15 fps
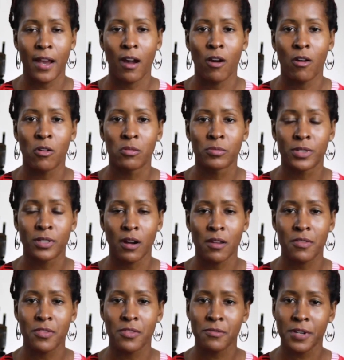at home, there
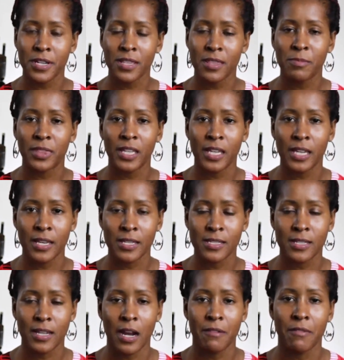are 3 things
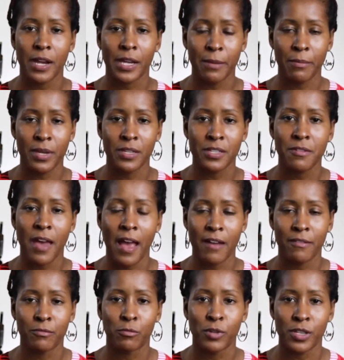that I recommend you
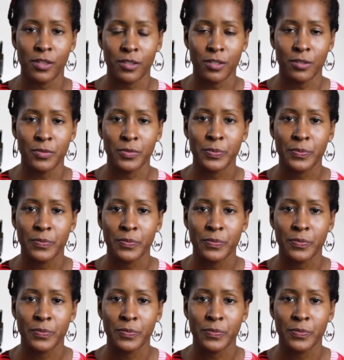have with you.